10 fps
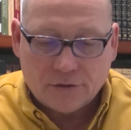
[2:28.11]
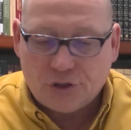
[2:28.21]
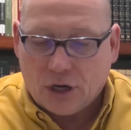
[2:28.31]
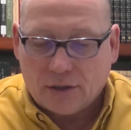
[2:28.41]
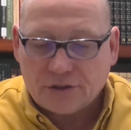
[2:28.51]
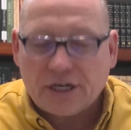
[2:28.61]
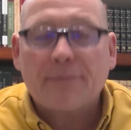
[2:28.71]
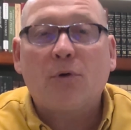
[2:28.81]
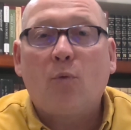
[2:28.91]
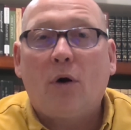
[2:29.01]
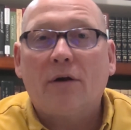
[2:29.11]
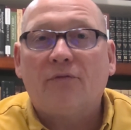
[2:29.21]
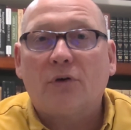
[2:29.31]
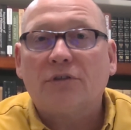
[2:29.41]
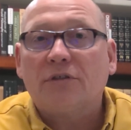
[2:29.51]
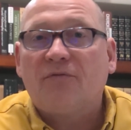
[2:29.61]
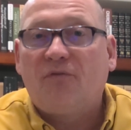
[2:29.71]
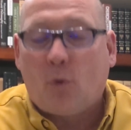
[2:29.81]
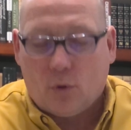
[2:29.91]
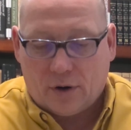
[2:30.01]
John chapter 1, verses
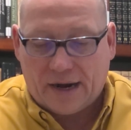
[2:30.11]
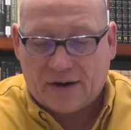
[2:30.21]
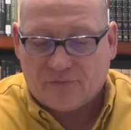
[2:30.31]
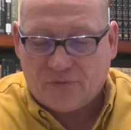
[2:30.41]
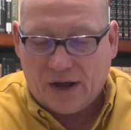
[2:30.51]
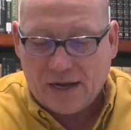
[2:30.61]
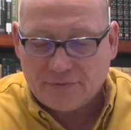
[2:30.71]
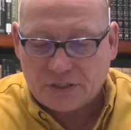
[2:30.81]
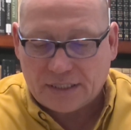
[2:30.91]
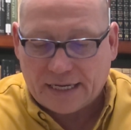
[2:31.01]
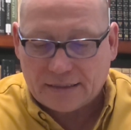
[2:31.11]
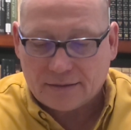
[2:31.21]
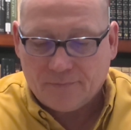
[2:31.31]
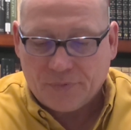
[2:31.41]
4 and 5 states,